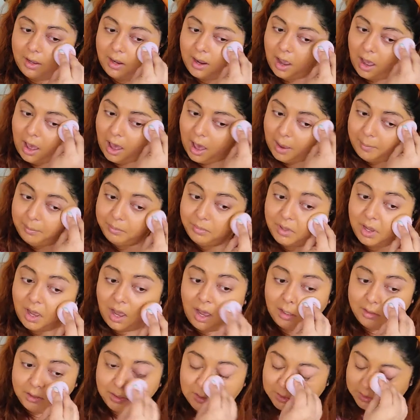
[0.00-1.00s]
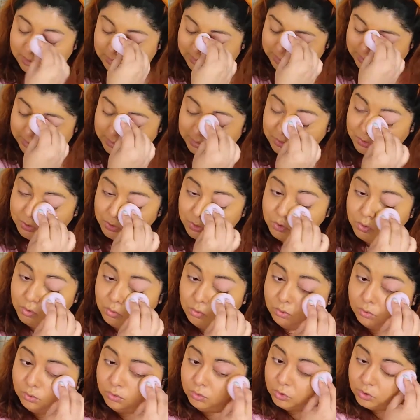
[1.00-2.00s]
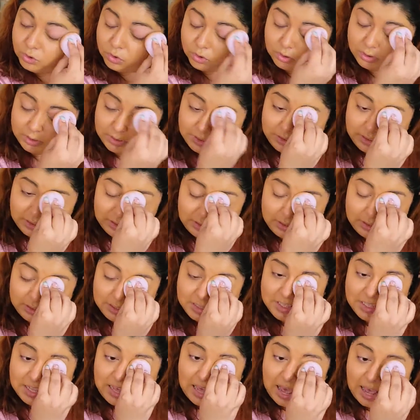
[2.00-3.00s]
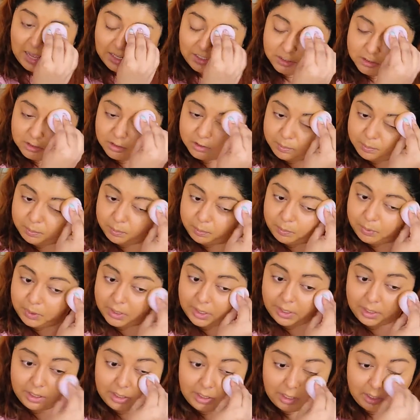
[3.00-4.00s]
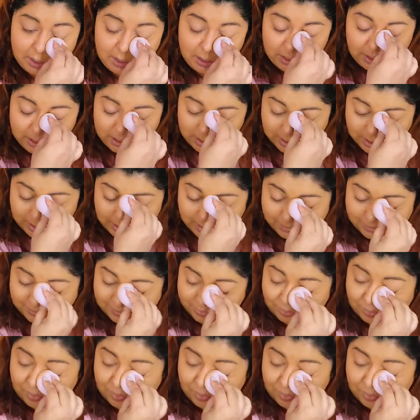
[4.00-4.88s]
like, I'm not usually that picky, I